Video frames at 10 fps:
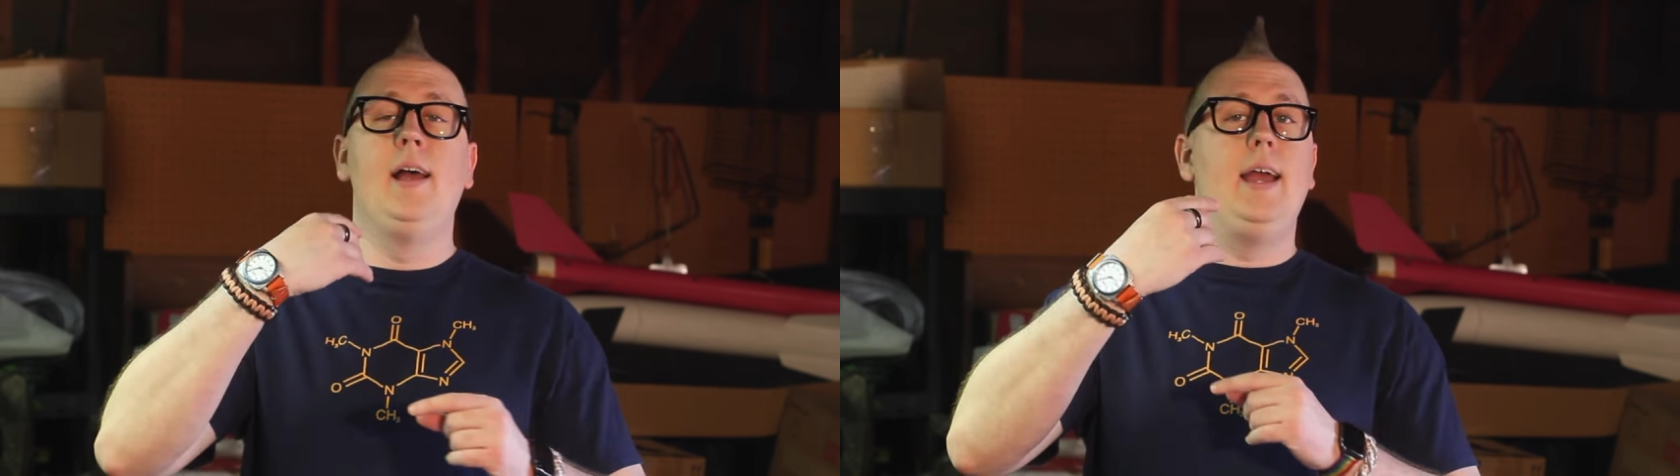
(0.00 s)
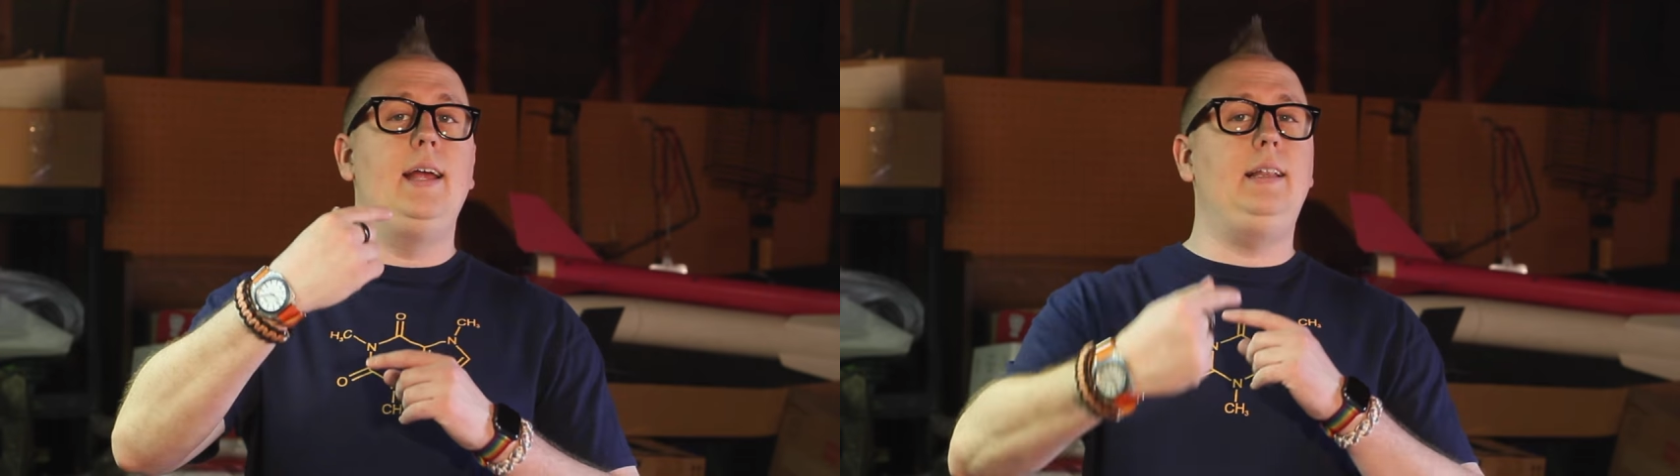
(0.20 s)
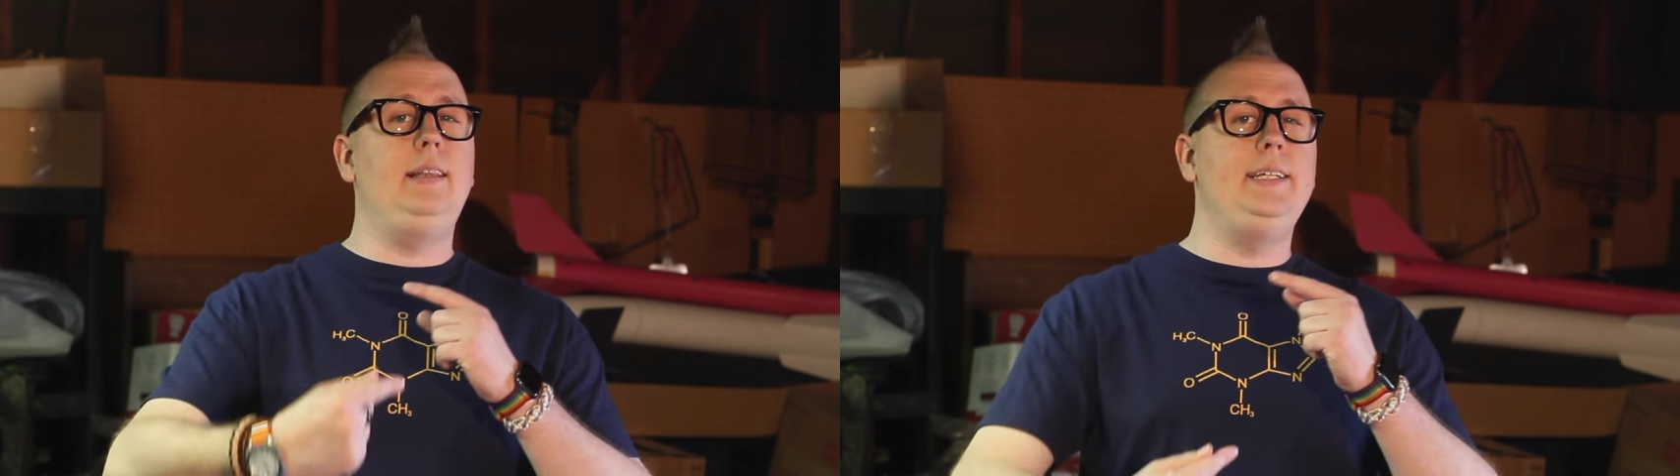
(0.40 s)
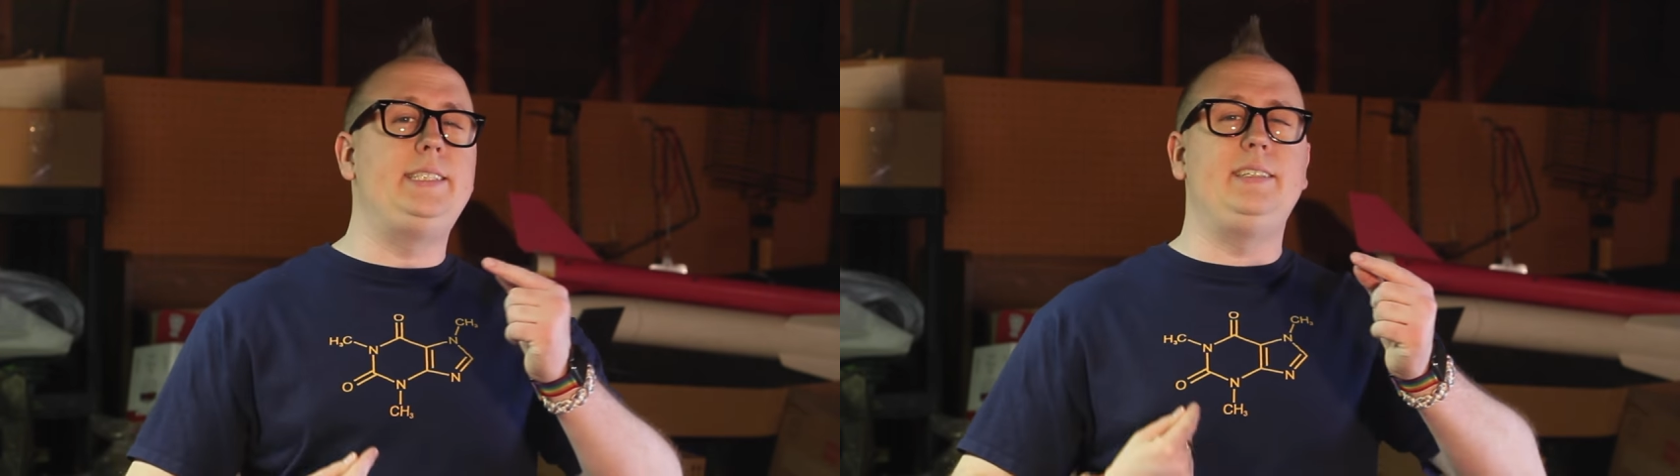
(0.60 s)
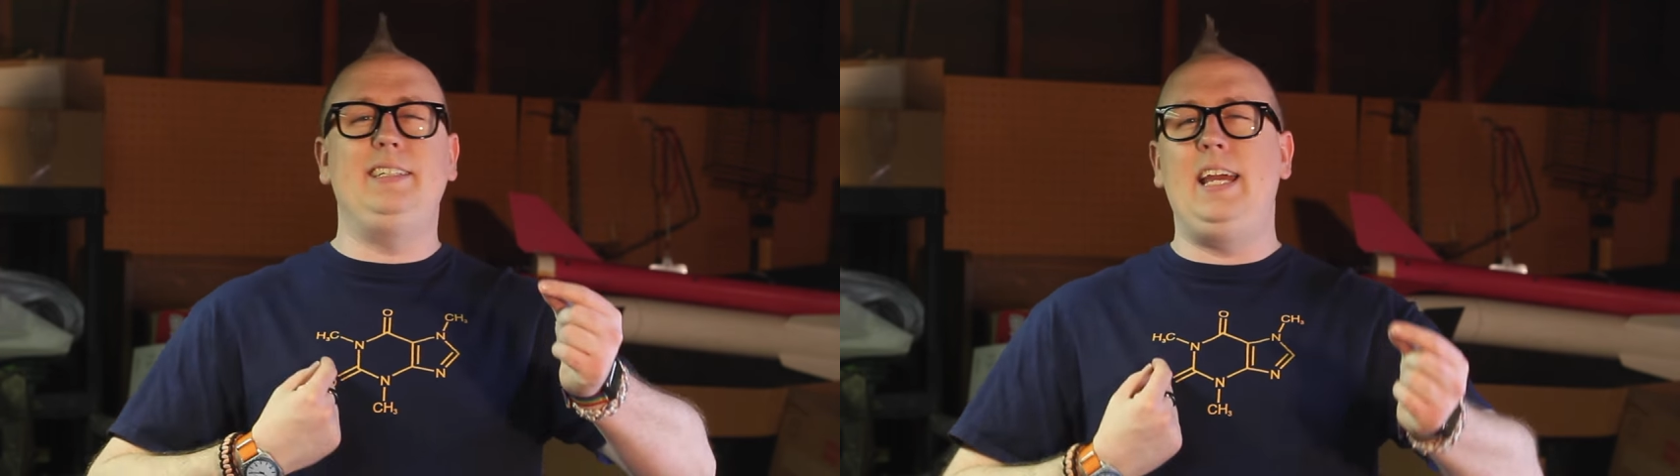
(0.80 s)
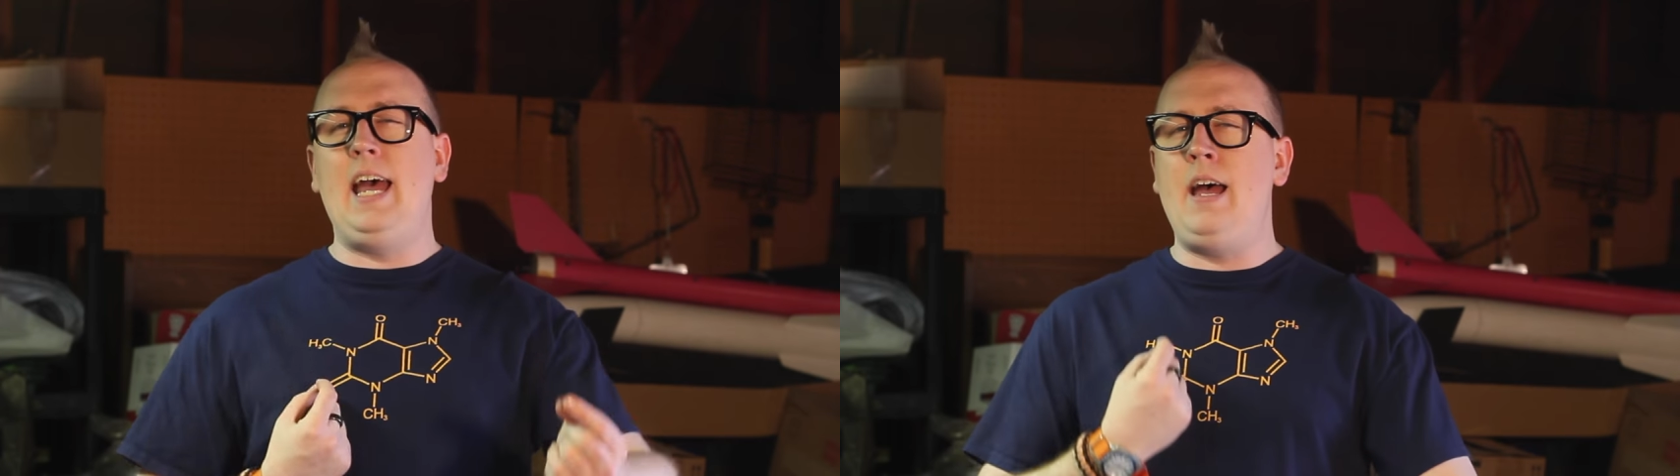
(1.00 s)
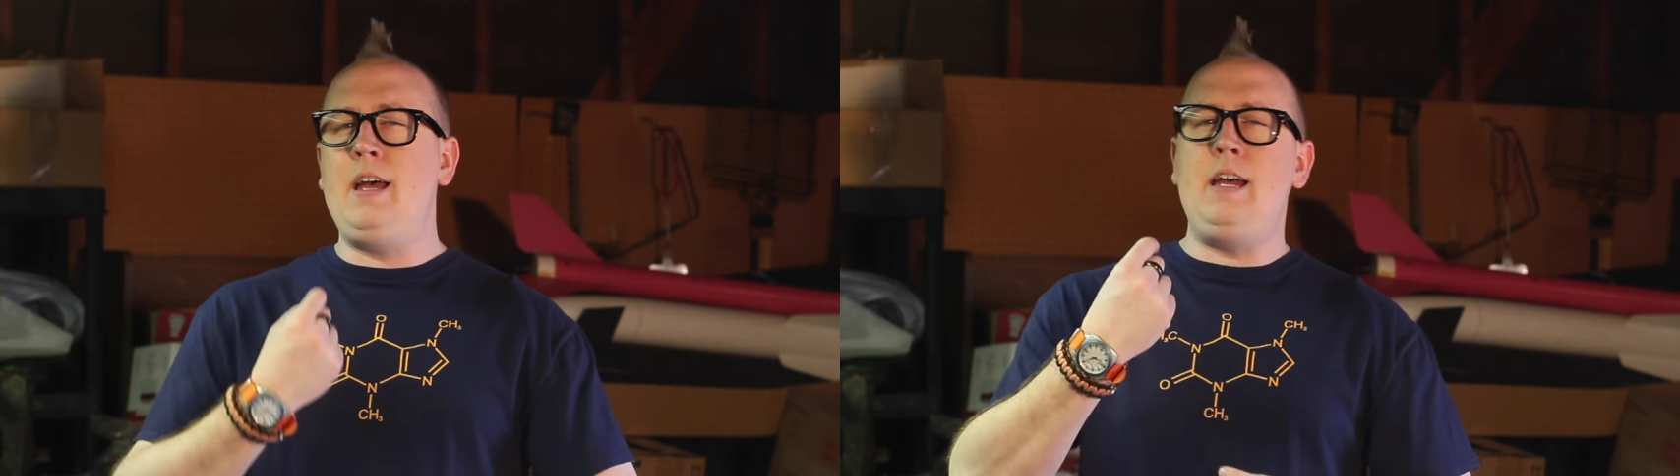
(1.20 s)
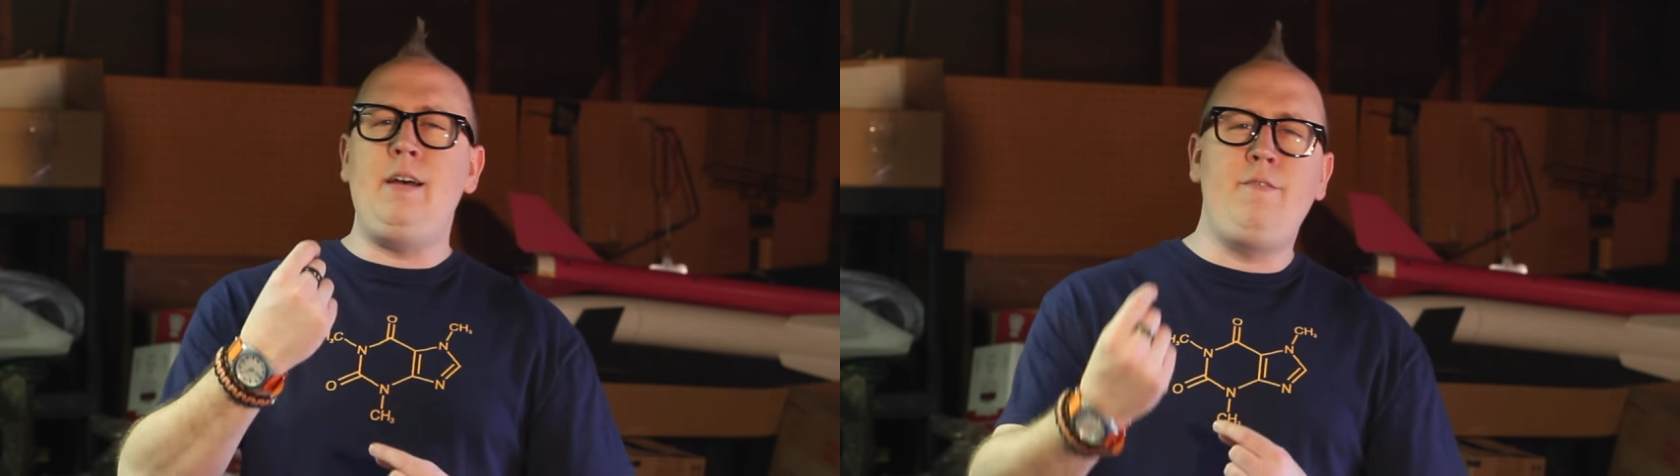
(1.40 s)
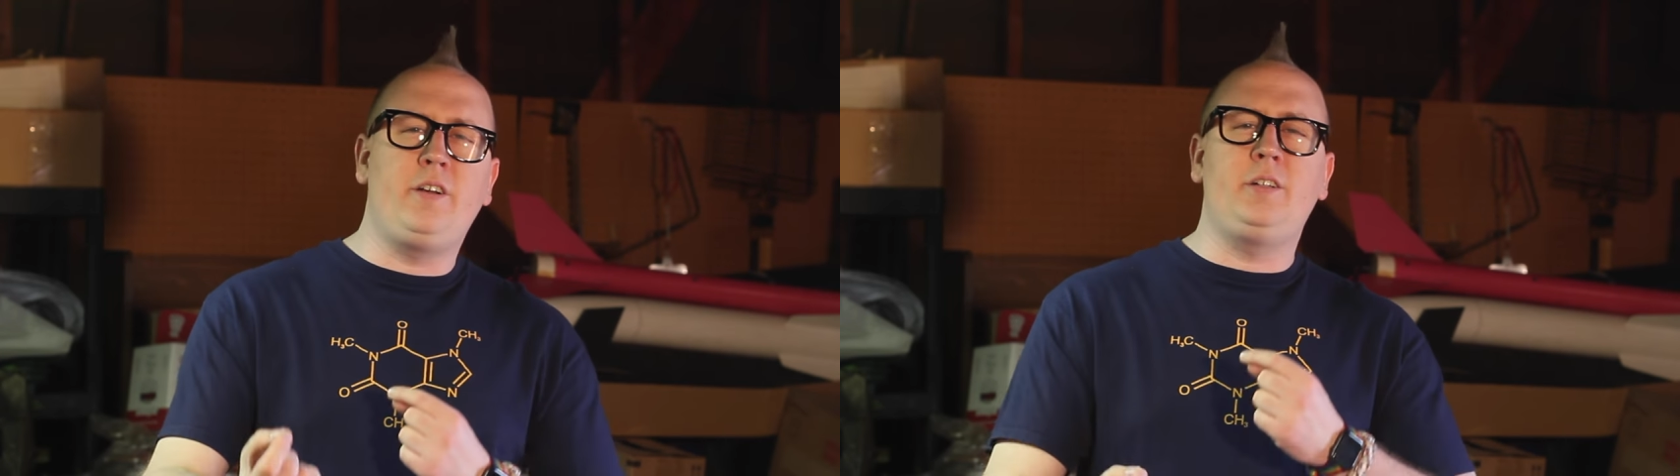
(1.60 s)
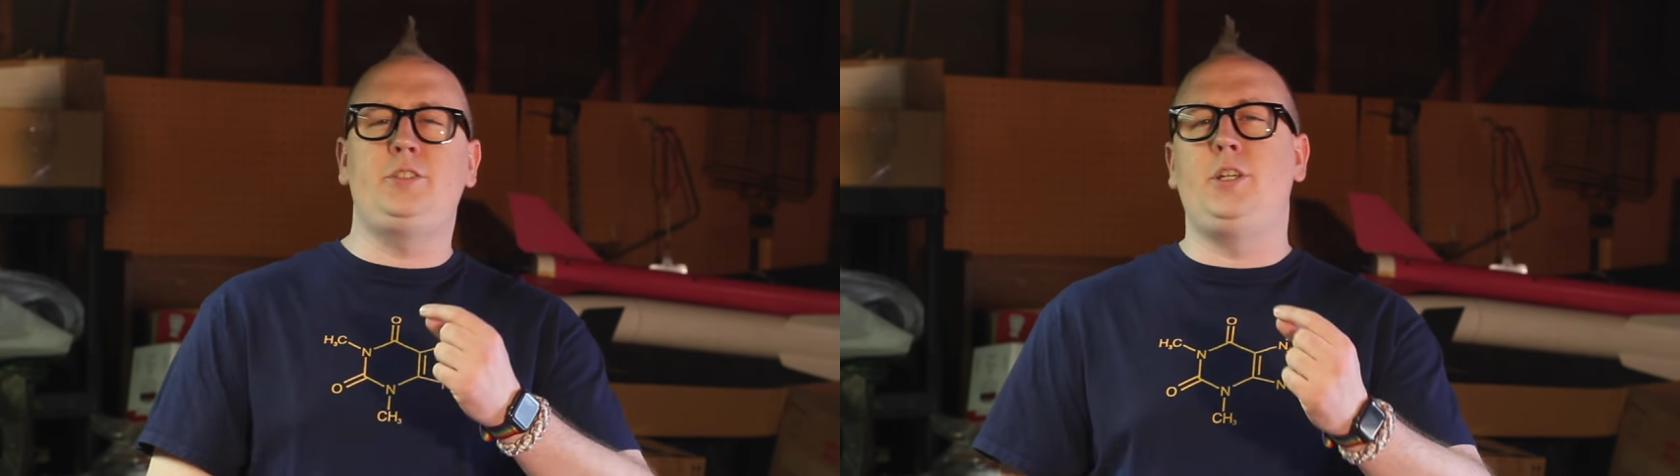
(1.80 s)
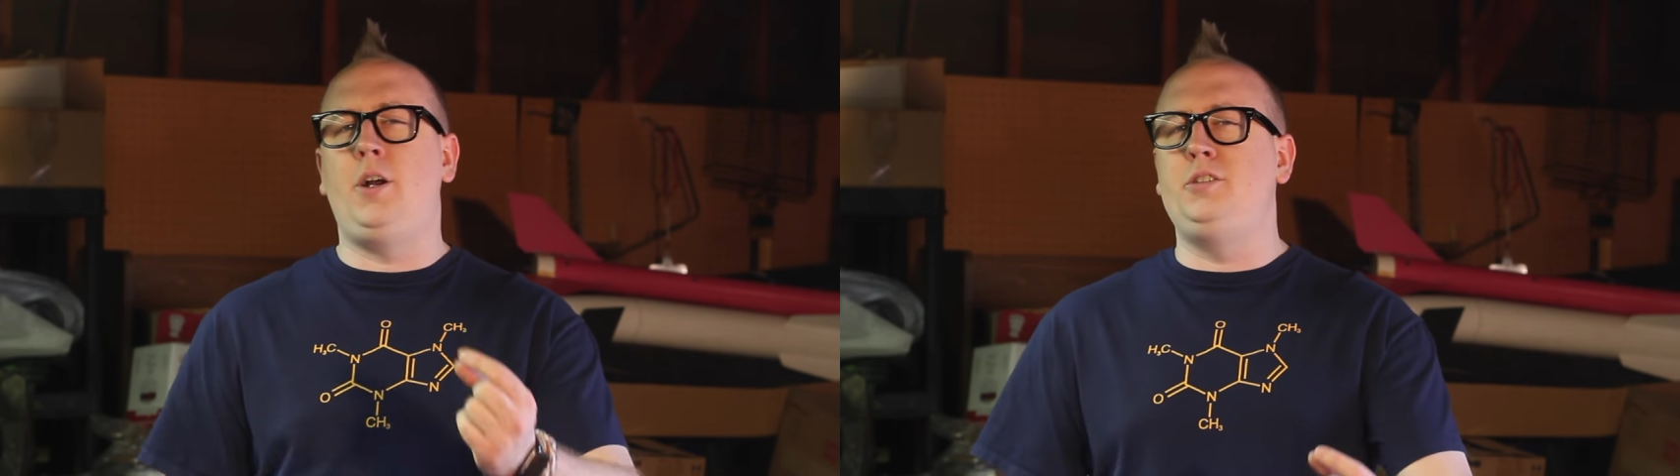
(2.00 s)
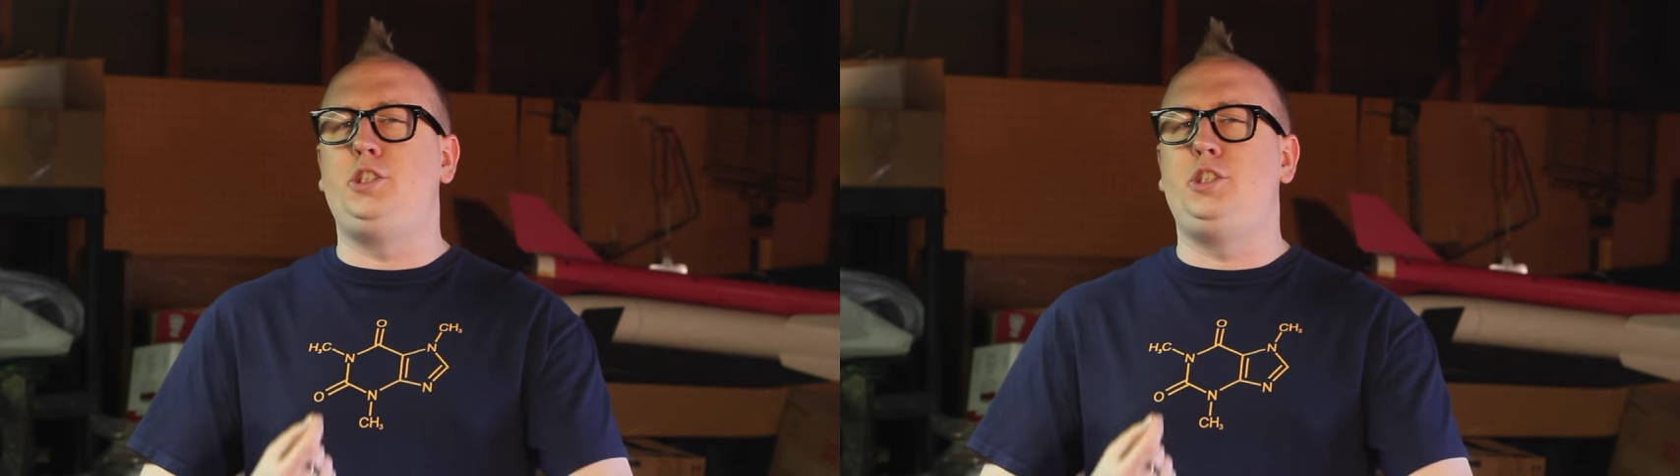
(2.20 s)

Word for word: at least ever so